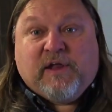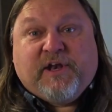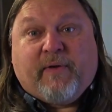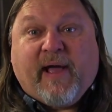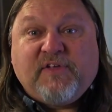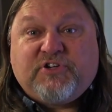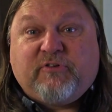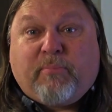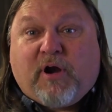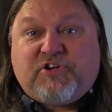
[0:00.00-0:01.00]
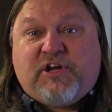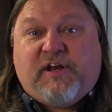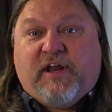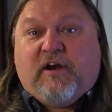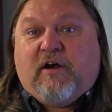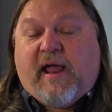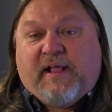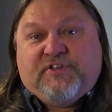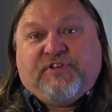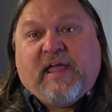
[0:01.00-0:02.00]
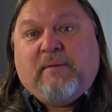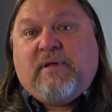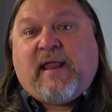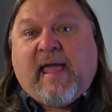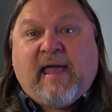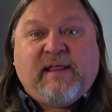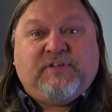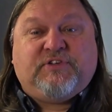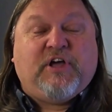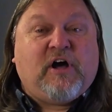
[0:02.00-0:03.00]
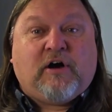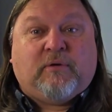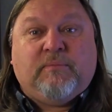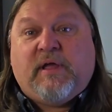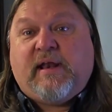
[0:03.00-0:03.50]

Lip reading: Now as you're brushing here, I examine Addie's gum